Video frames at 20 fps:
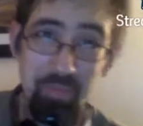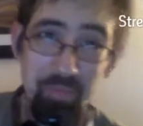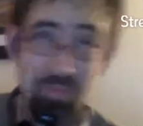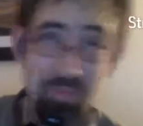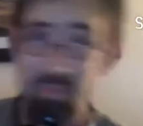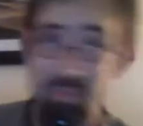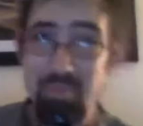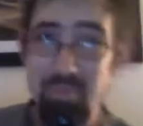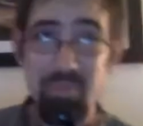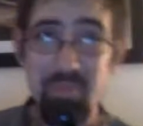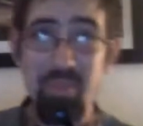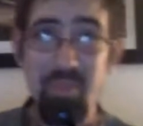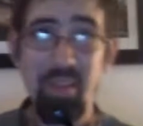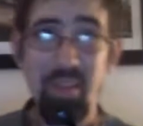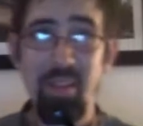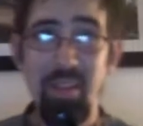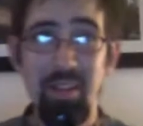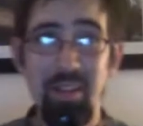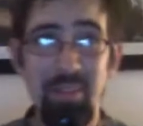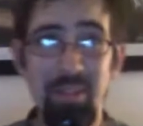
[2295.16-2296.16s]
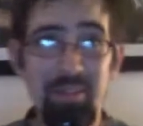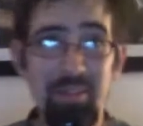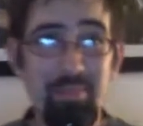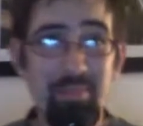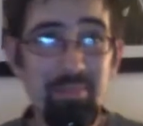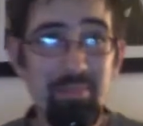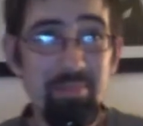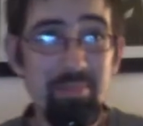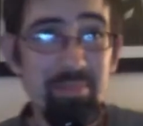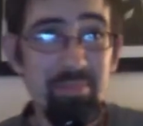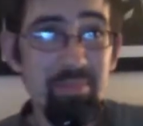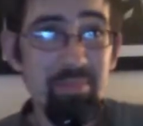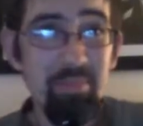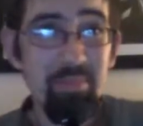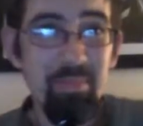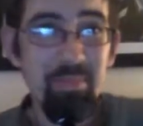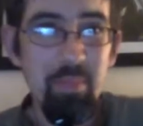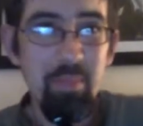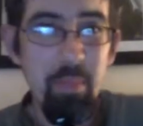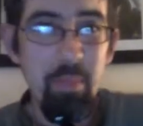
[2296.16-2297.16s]
Or when you don't pay employees and
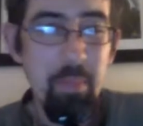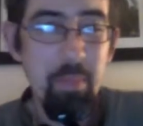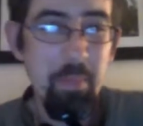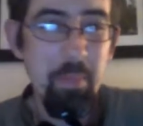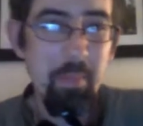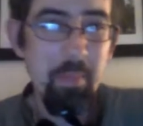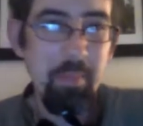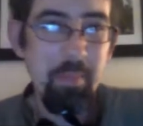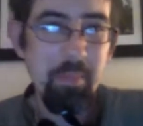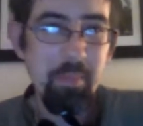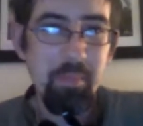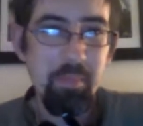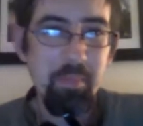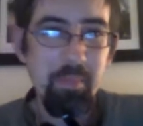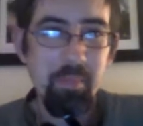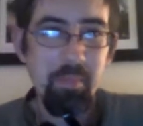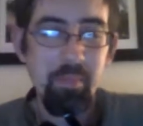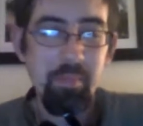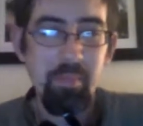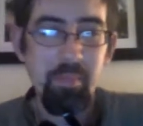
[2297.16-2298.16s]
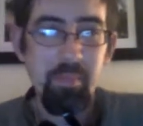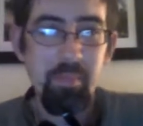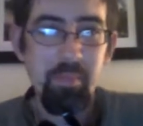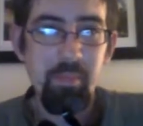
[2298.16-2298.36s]
they're screwing around, right?